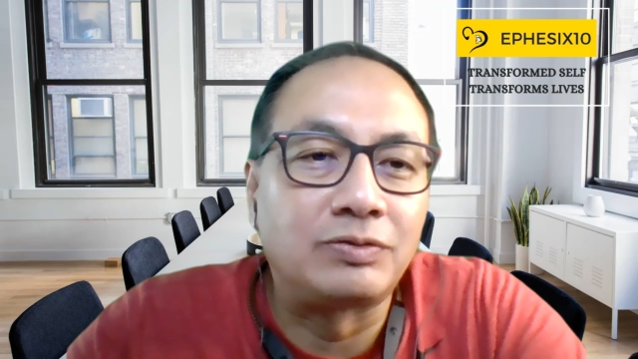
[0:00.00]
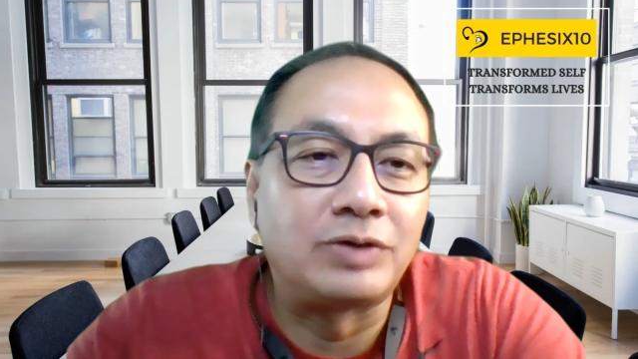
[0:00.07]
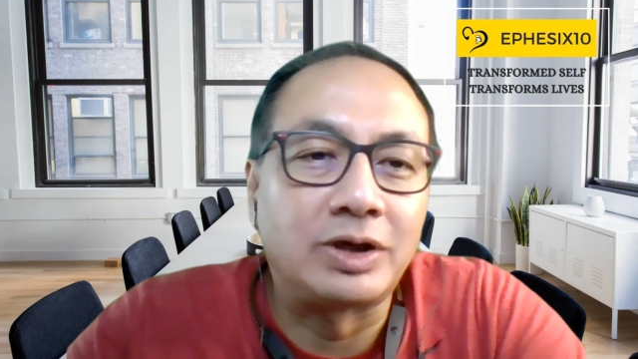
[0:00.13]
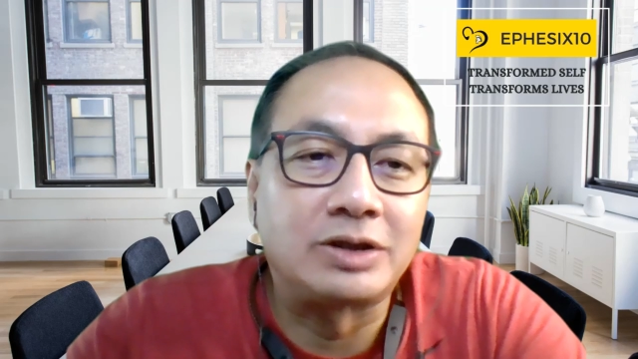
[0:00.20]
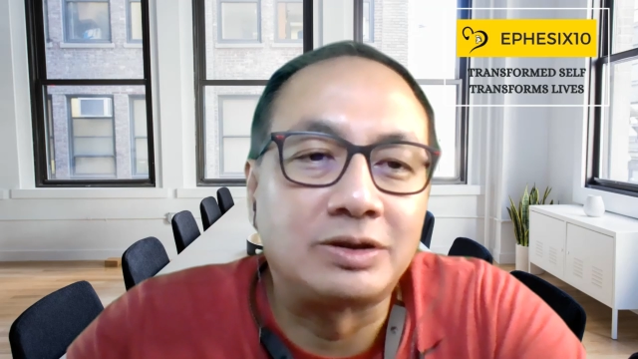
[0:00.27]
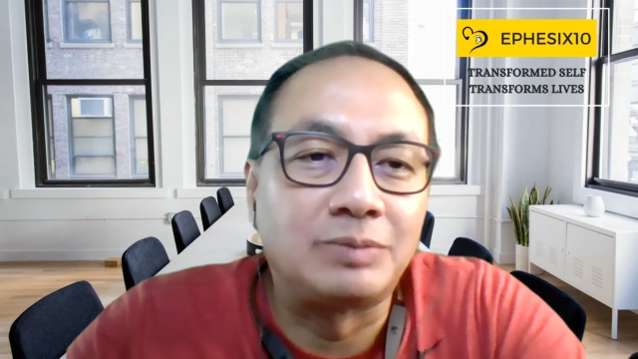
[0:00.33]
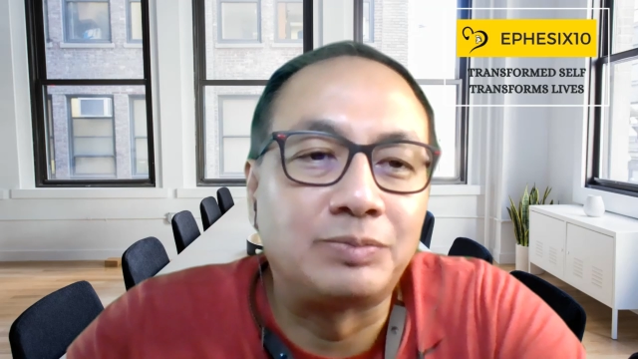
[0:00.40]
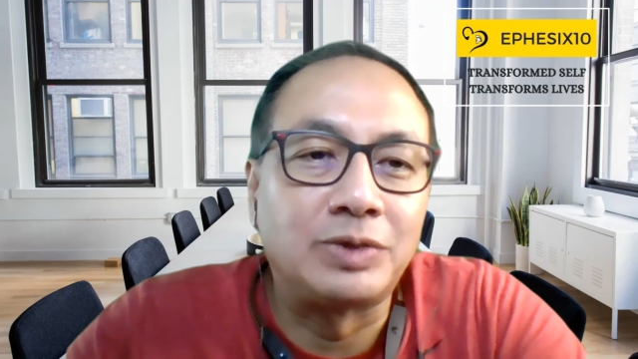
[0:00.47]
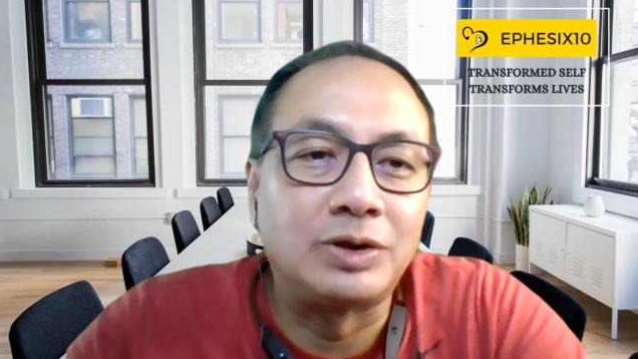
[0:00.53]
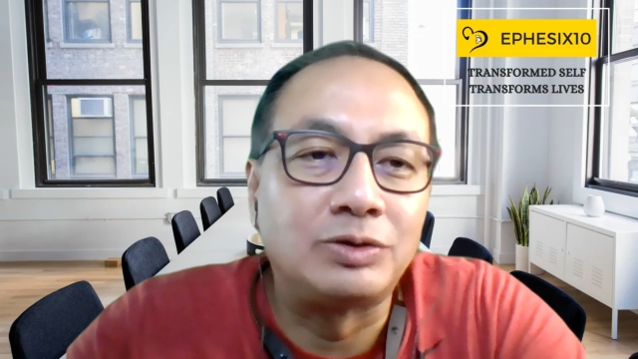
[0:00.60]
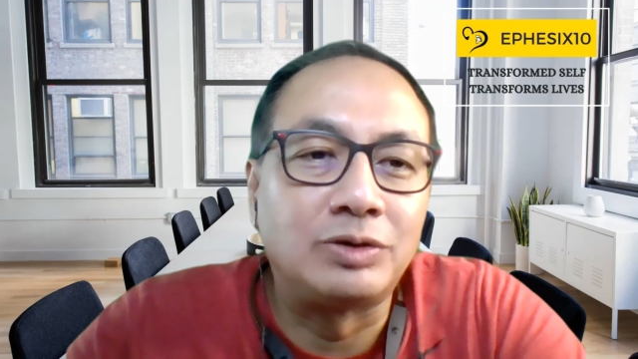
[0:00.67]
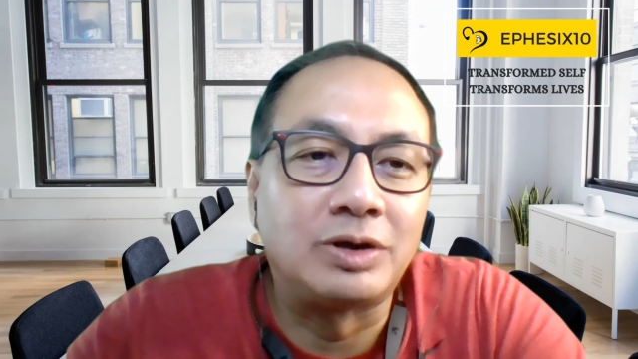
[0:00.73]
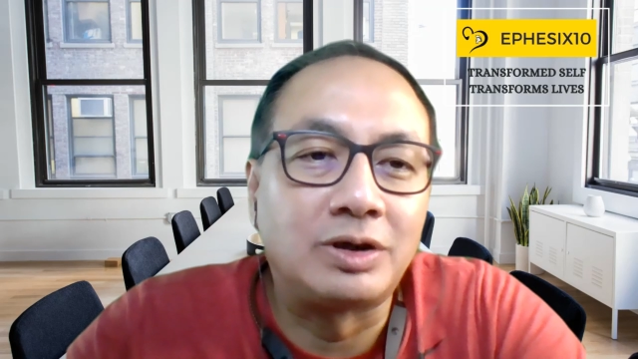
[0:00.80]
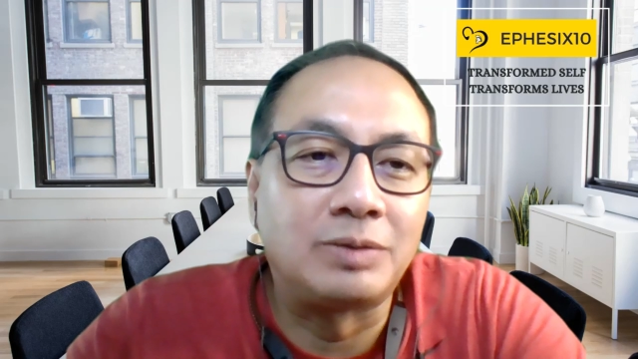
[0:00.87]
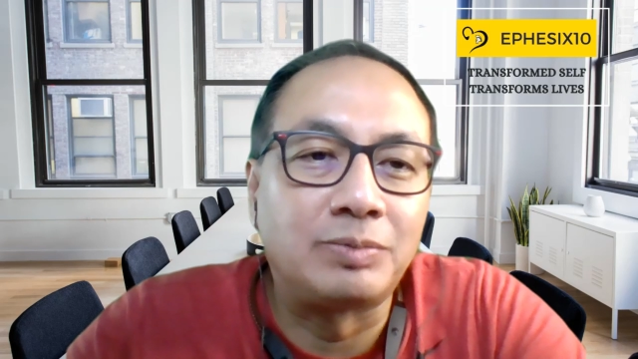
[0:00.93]
For example,
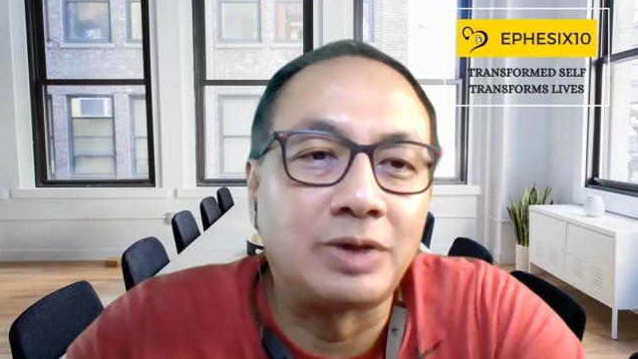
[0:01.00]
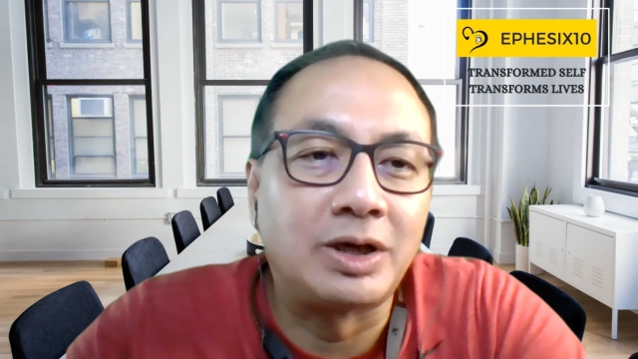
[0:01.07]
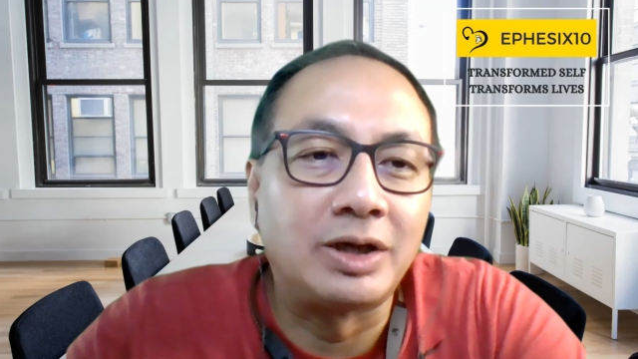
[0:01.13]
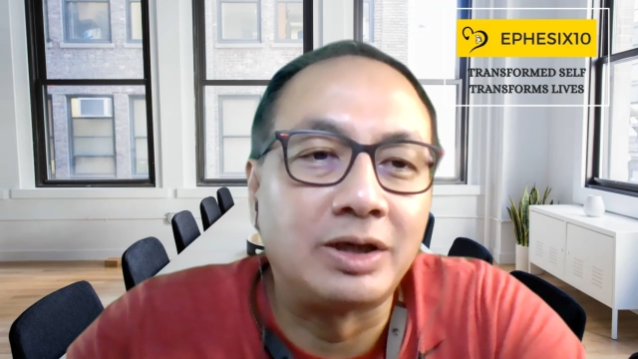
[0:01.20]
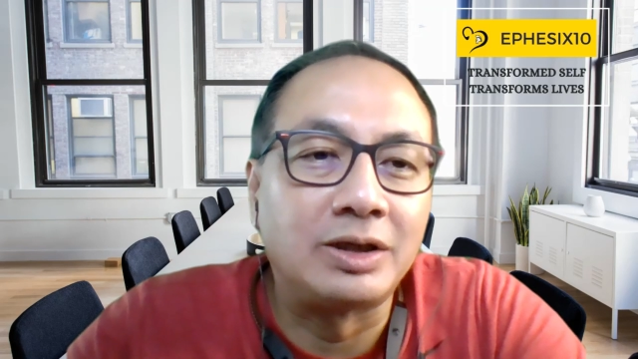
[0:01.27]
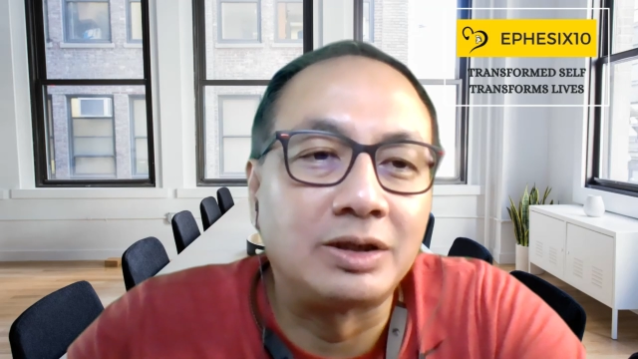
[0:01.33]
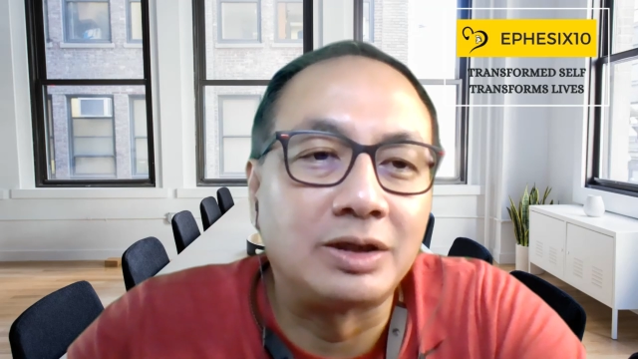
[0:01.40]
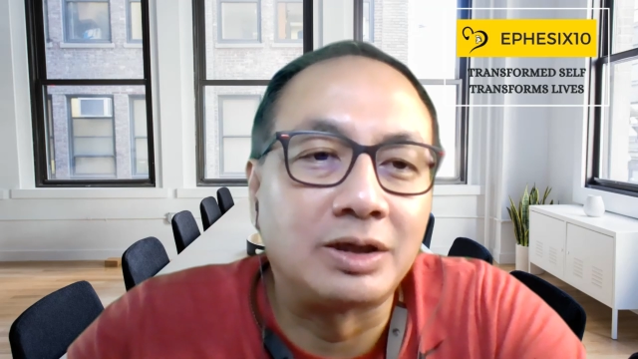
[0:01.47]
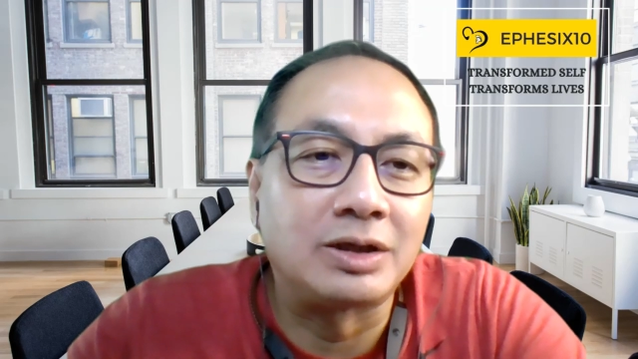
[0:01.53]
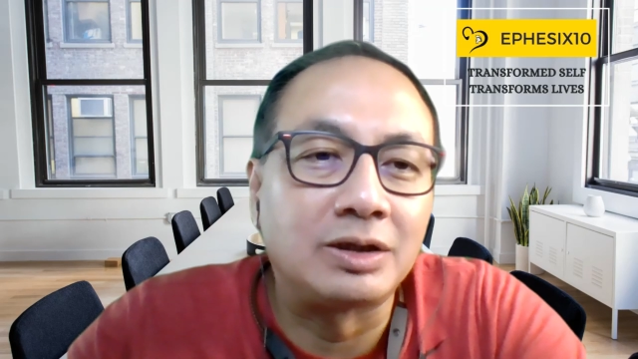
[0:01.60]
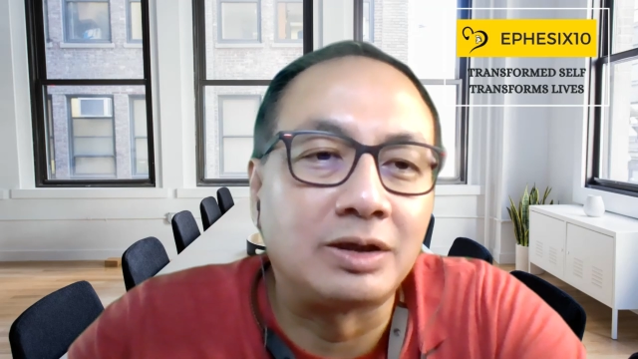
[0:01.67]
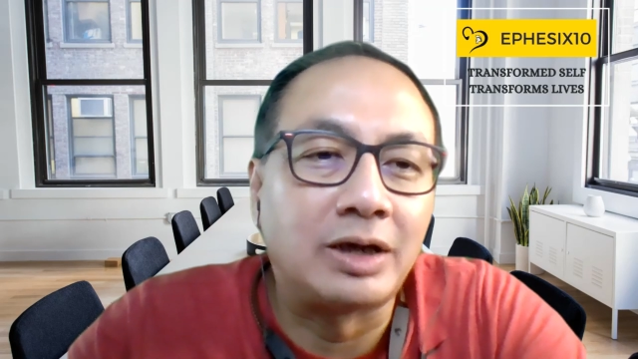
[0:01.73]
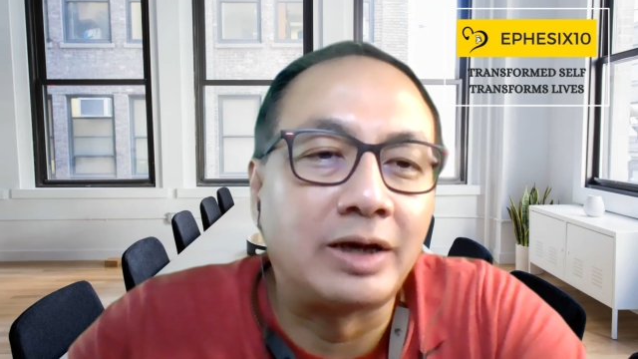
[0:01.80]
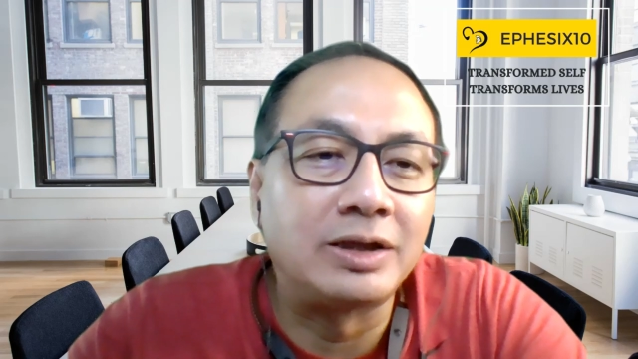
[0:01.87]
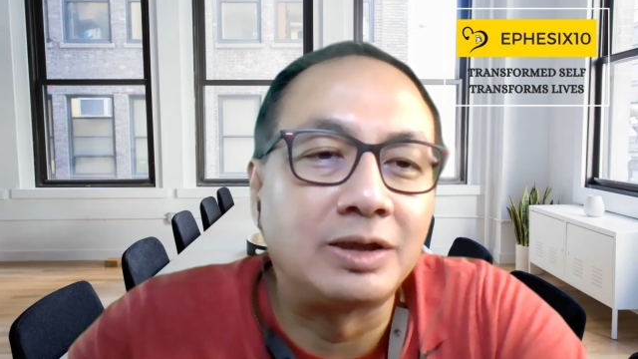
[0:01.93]
you are applying like
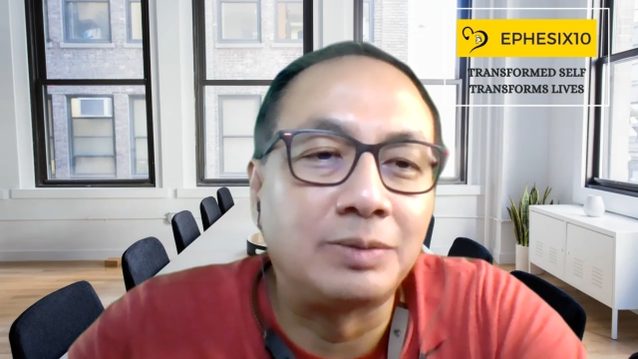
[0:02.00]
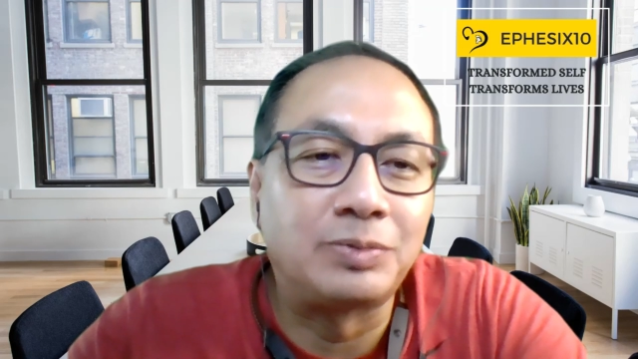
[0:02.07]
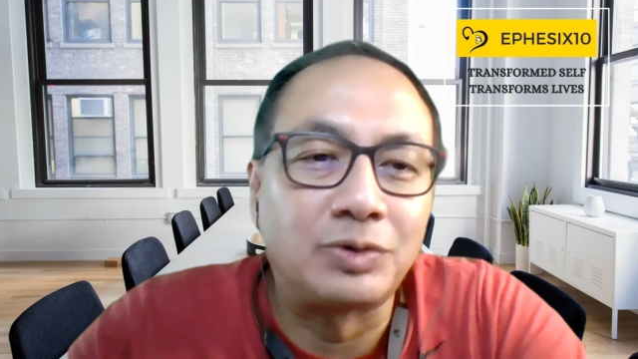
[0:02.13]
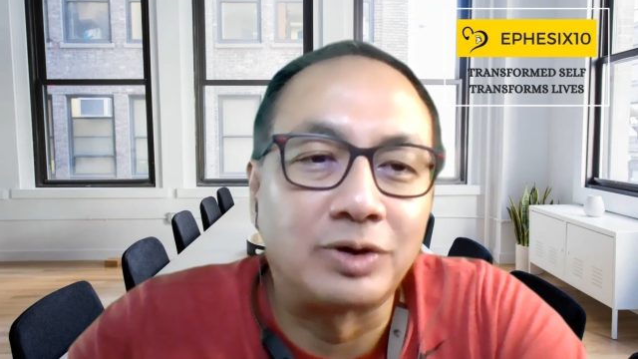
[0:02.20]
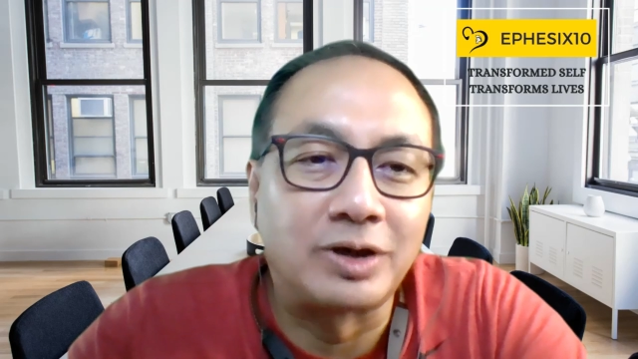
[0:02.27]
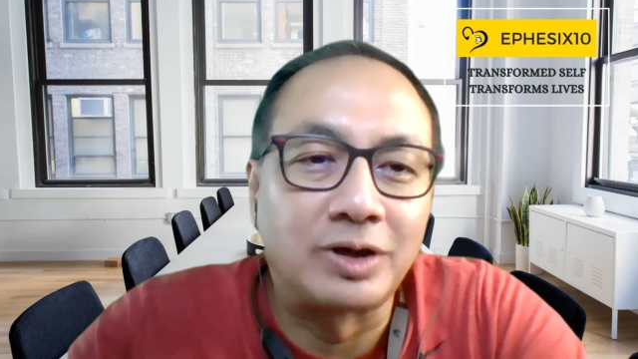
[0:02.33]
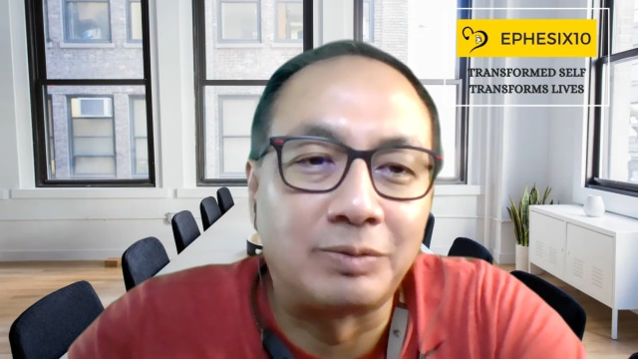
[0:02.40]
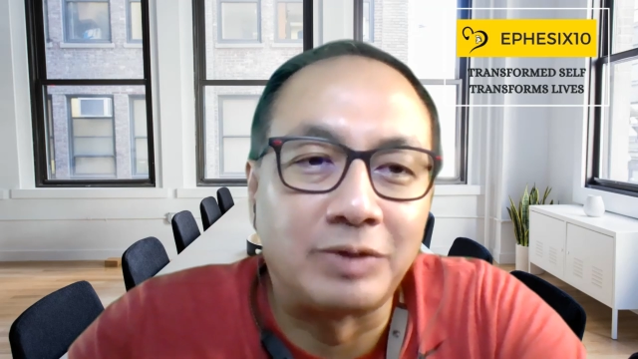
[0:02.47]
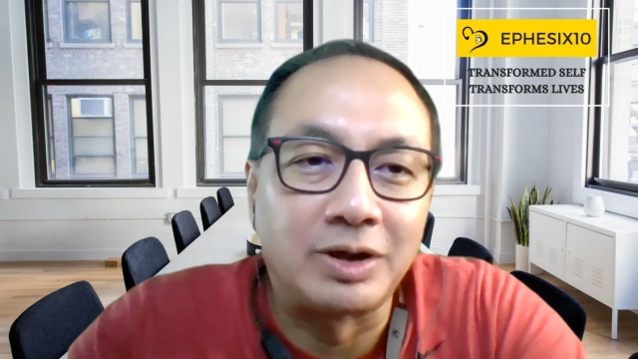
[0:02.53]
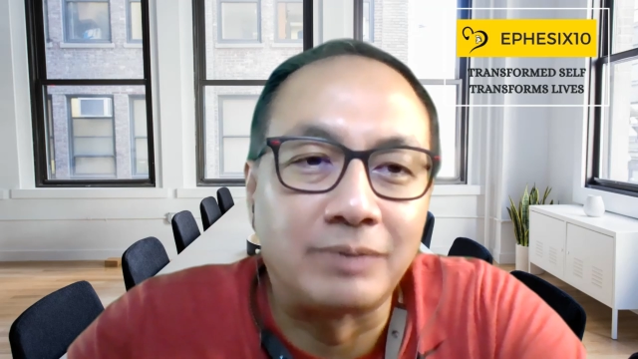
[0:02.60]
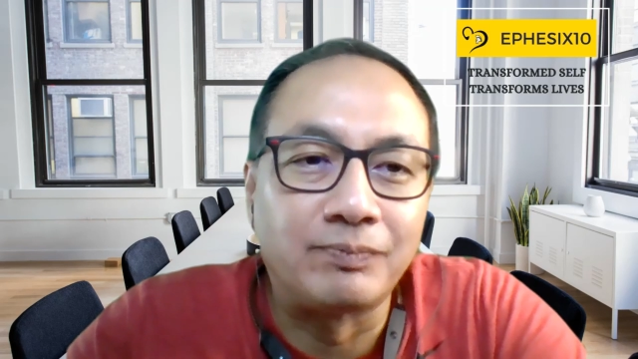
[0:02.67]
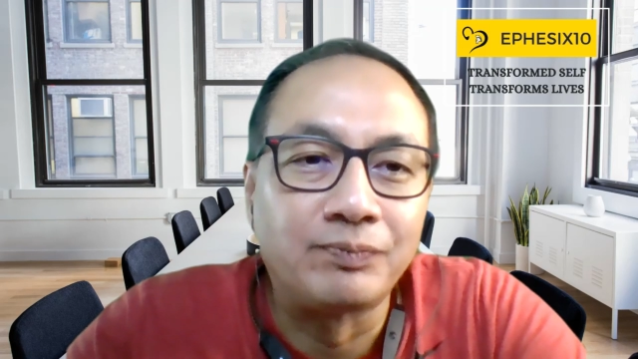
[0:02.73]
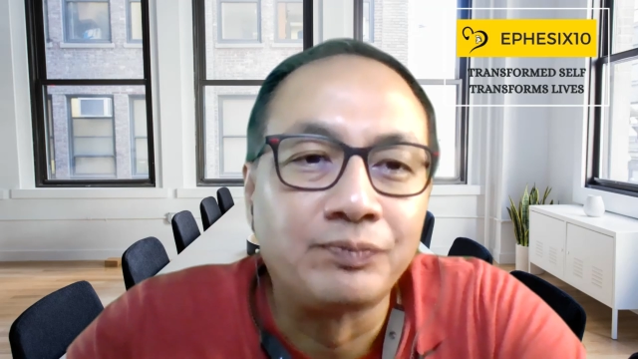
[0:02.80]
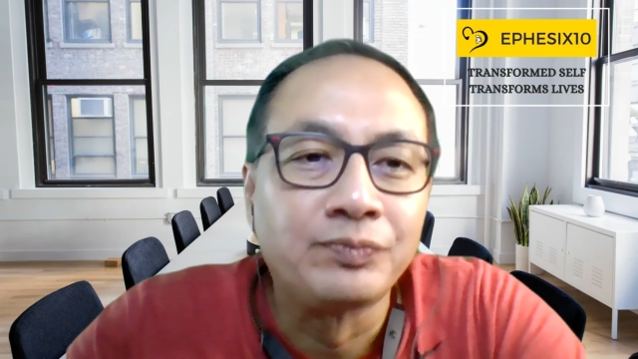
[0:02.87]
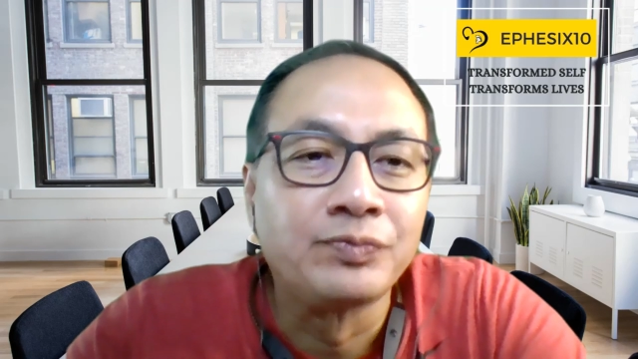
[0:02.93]
IT programming.